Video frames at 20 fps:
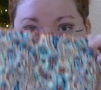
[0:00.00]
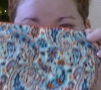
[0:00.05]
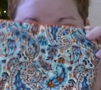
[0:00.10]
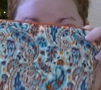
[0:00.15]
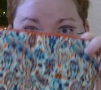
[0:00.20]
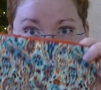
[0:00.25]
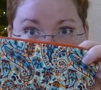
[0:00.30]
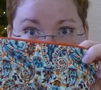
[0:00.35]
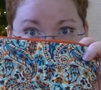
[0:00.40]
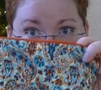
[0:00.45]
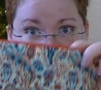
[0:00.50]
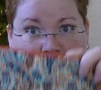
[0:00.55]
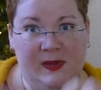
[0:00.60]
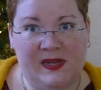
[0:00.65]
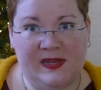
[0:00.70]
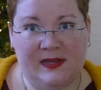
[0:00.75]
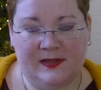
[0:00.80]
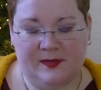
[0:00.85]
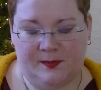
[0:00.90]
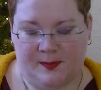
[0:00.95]
So you can
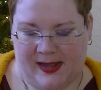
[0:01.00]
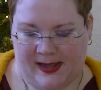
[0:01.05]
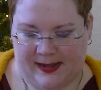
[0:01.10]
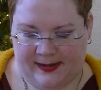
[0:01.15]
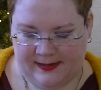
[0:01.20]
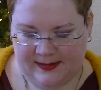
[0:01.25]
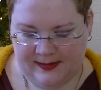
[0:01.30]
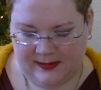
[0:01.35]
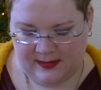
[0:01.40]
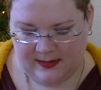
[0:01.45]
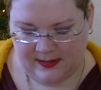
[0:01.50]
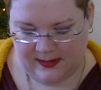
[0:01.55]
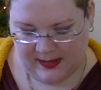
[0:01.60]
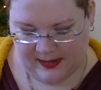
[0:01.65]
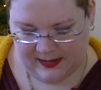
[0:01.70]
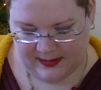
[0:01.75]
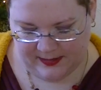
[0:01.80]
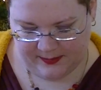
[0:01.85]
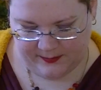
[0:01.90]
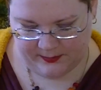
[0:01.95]
win this bag,
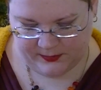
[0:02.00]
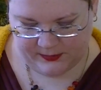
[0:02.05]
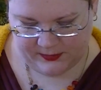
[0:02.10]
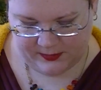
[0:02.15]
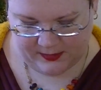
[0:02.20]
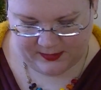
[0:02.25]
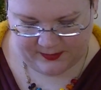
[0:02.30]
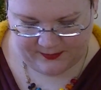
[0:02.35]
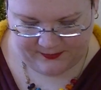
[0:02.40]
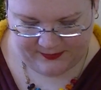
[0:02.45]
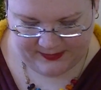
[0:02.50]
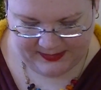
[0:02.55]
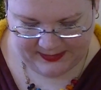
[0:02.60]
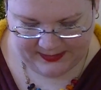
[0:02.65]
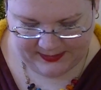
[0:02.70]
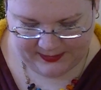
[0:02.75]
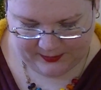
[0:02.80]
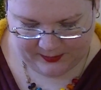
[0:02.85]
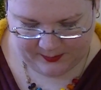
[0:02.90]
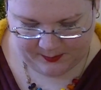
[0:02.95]
and I will start filling
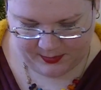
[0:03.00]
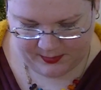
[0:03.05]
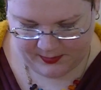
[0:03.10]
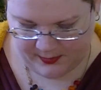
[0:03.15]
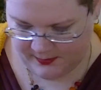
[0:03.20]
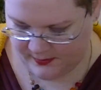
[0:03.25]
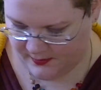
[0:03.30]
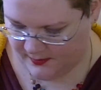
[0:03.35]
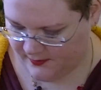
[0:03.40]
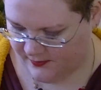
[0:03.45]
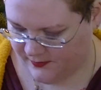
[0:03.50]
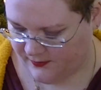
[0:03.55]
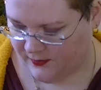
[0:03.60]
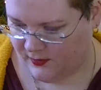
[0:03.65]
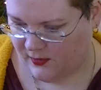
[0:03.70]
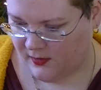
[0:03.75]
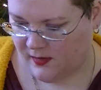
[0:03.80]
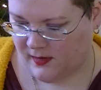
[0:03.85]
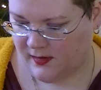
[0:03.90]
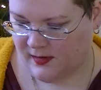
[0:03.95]
it up
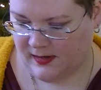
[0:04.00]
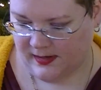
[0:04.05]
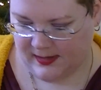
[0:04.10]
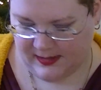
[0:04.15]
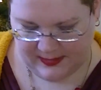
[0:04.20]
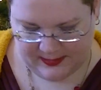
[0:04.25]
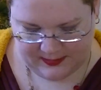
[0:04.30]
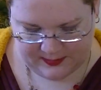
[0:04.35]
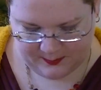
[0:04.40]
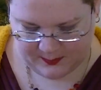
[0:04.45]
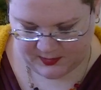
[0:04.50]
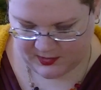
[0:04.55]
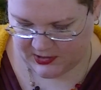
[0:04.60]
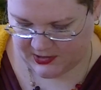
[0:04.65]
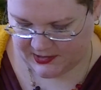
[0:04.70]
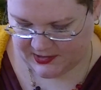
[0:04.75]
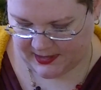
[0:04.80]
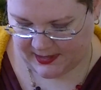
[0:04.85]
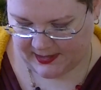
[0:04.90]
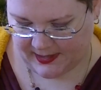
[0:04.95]
for as much
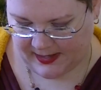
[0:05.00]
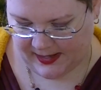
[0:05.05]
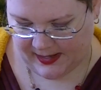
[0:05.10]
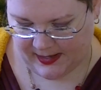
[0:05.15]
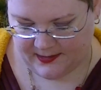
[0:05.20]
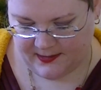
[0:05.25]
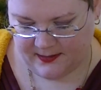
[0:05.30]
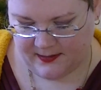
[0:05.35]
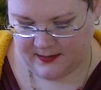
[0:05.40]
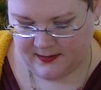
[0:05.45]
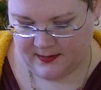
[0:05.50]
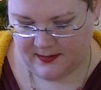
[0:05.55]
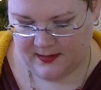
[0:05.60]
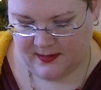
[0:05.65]
as I can.